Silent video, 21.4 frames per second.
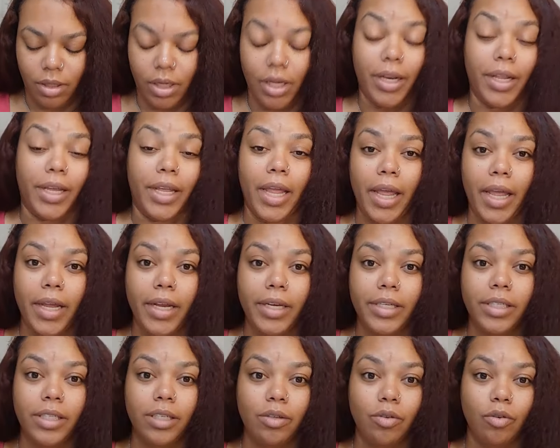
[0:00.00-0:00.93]
an
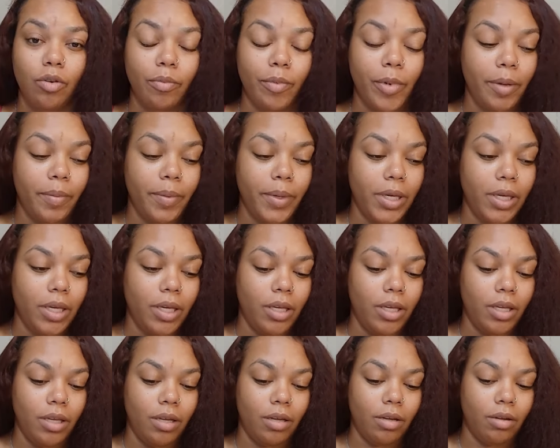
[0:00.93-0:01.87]
occasion or
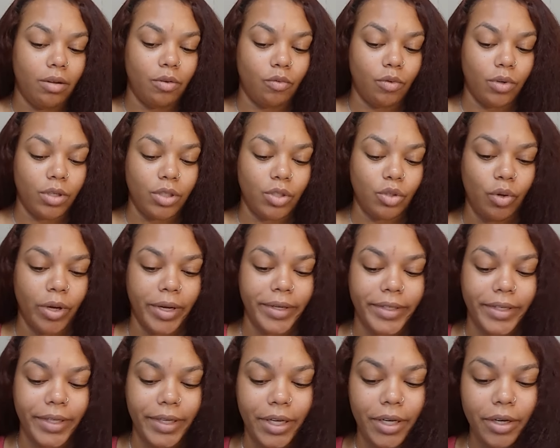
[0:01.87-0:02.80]
maybe once or
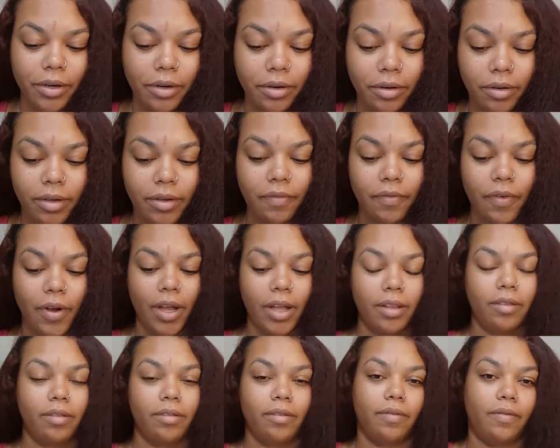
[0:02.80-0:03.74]
twice a year if
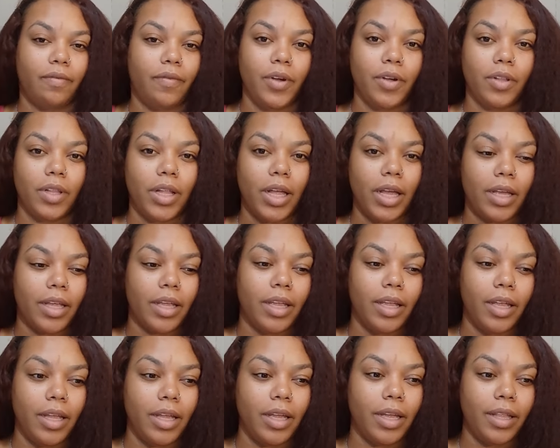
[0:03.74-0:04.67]
I feel like
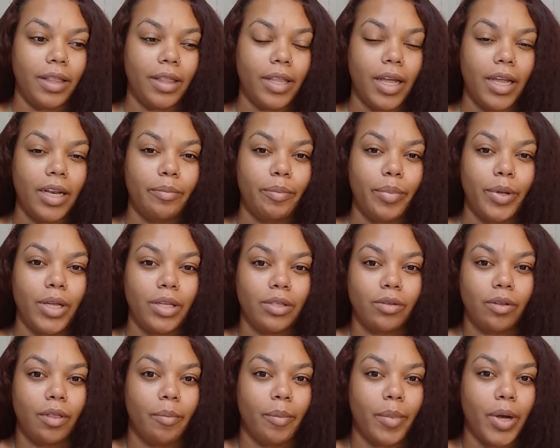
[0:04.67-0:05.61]
it. And that
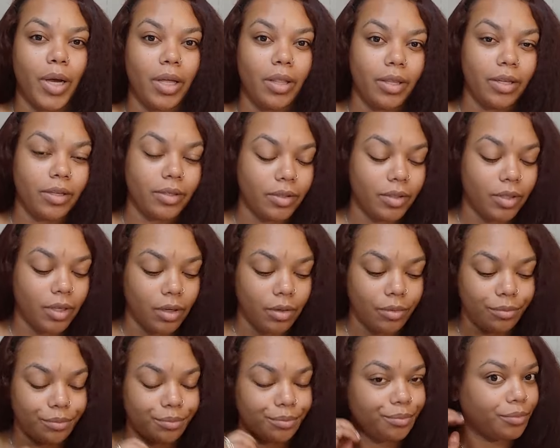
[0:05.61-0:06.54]
depends on the month.
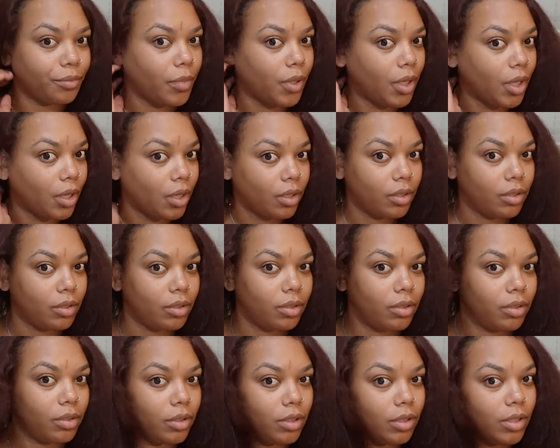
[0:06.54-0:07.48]
So, yeah.
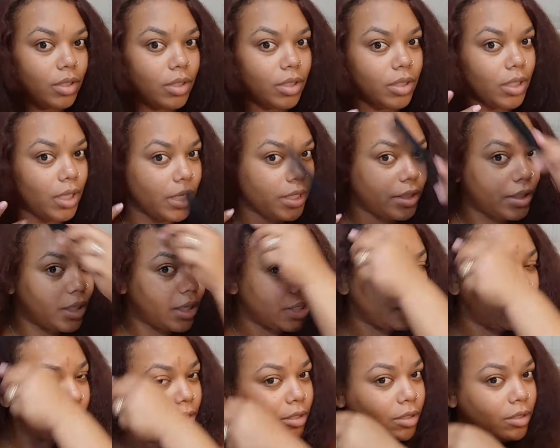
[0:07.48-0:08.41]
Like I said,
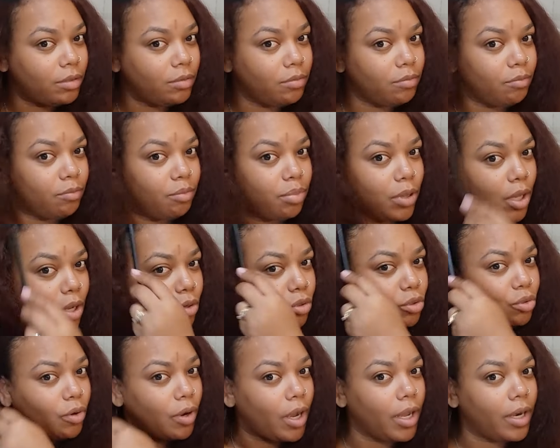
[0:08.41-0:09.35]
I just
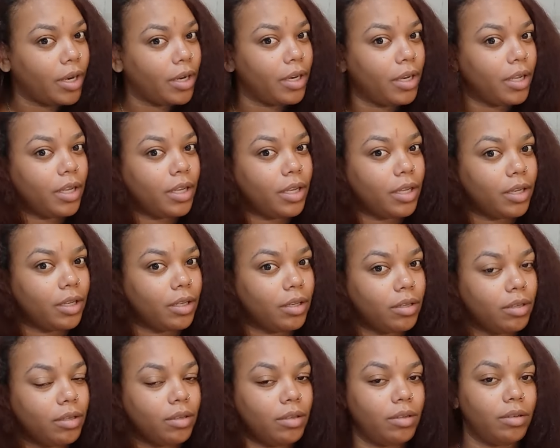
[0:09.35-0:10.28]
blow dried it and
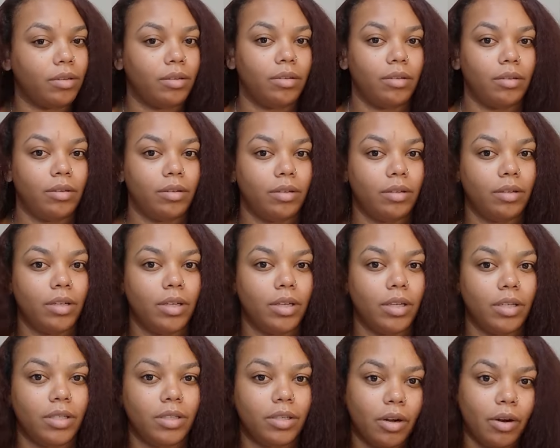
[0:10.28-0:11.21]

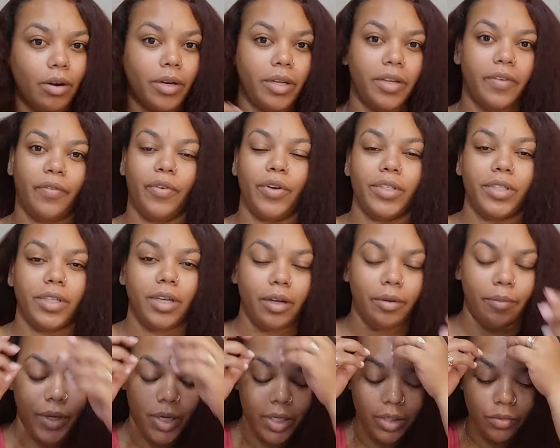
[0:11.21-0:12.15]
it's already frizzing
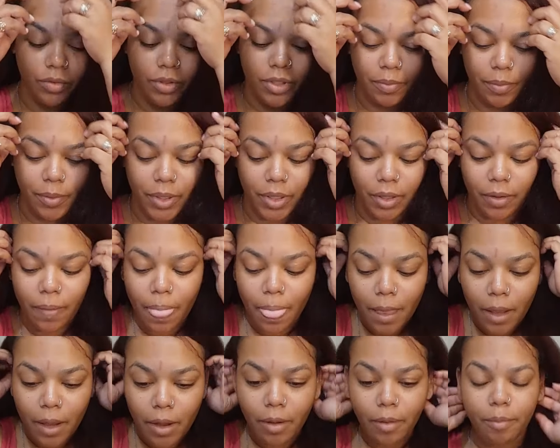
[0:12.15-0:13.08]
up as we speak.
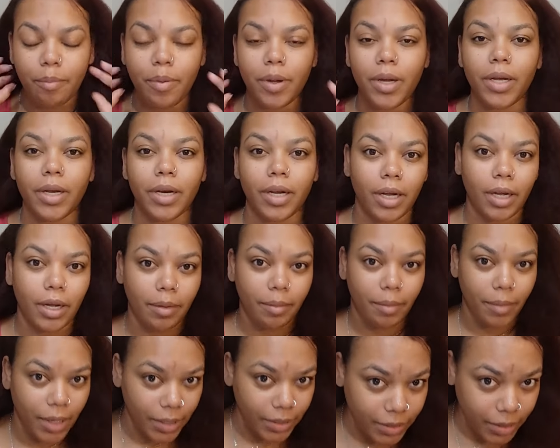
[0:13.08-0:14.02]
But
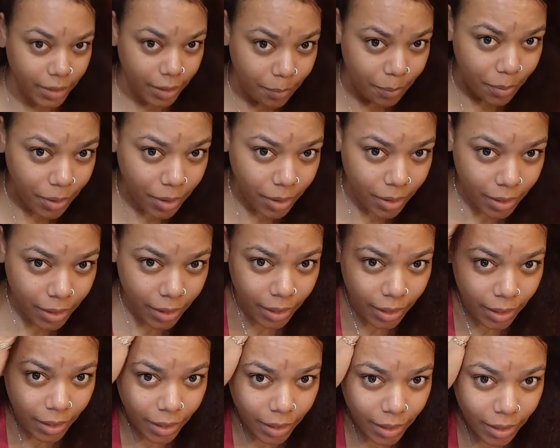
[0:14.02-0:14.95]
um, I did put
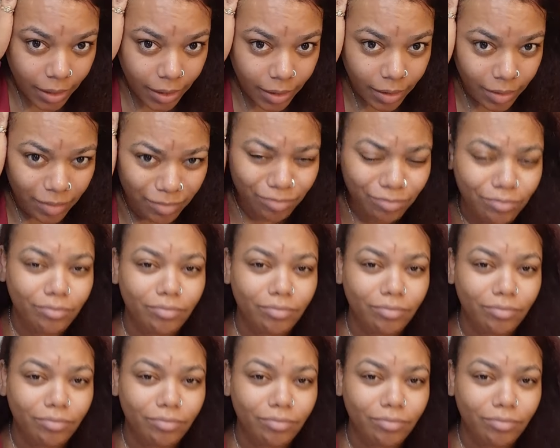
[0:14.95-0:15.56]
a